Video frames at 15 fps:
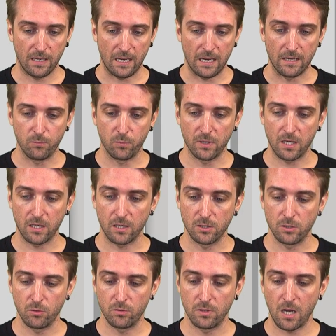and what I can
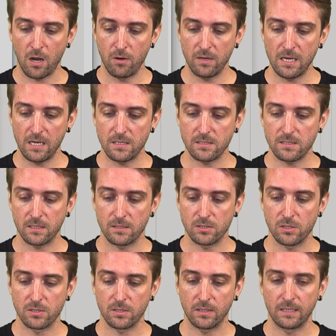do now is I
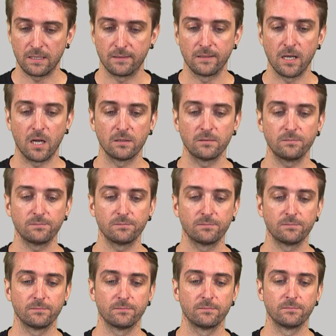just click done
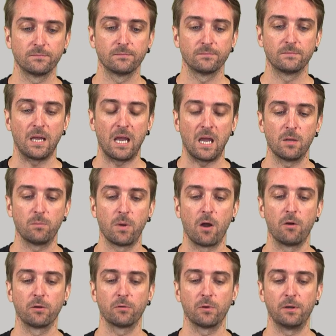and
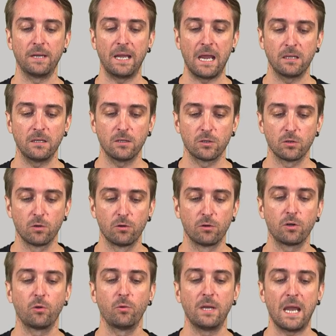Power Query Editor
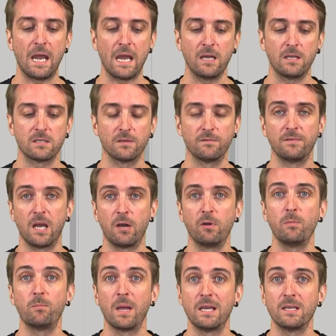creates a very
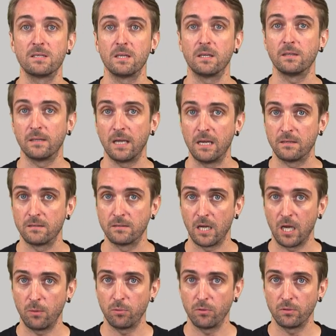basic date
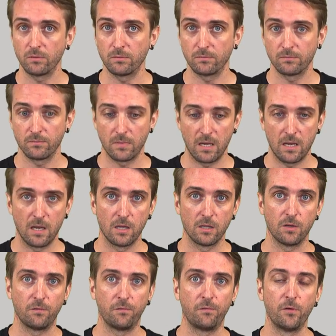table
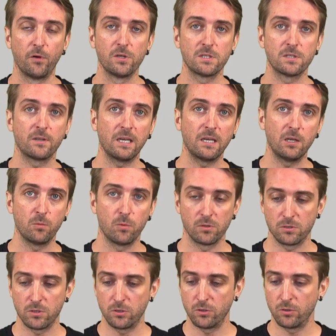the first thing you want
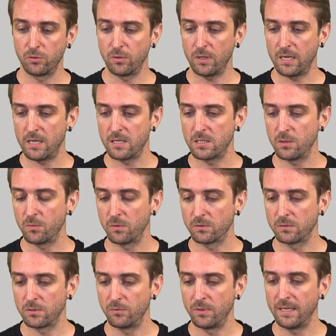to do is you want
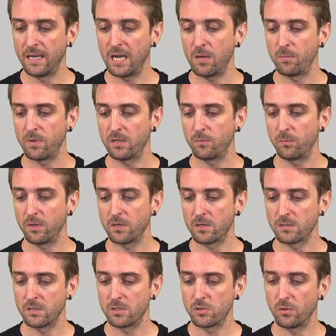to rename it
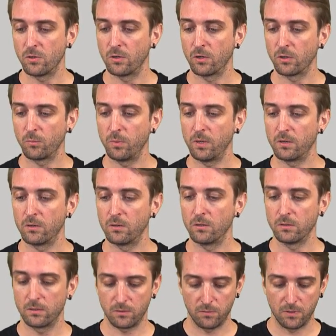because it should not be
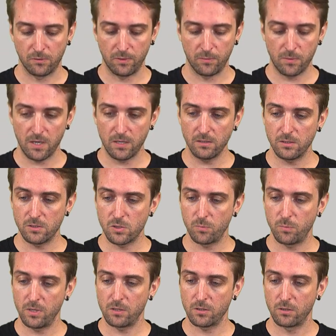called query1 it should
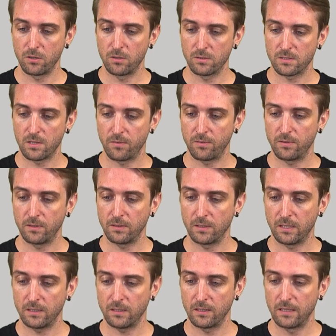be called something
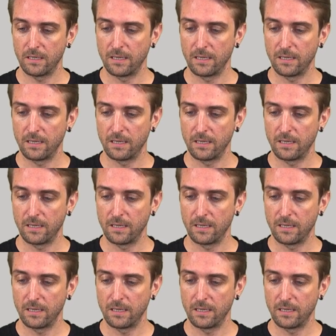like